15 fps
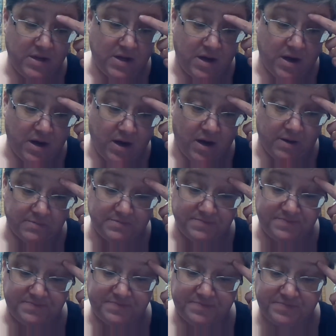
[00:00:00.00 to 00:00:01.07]

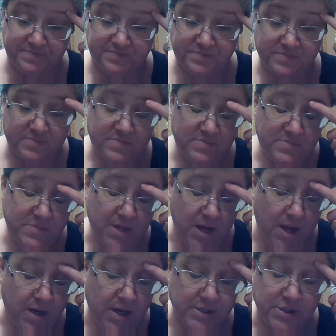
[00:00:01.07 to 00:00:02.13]

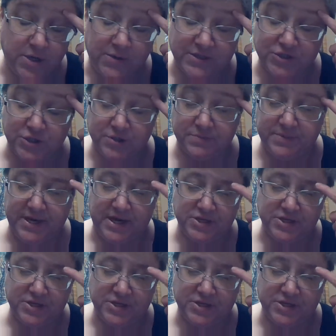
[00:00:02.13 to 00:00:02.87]
And I know I shouldn't be.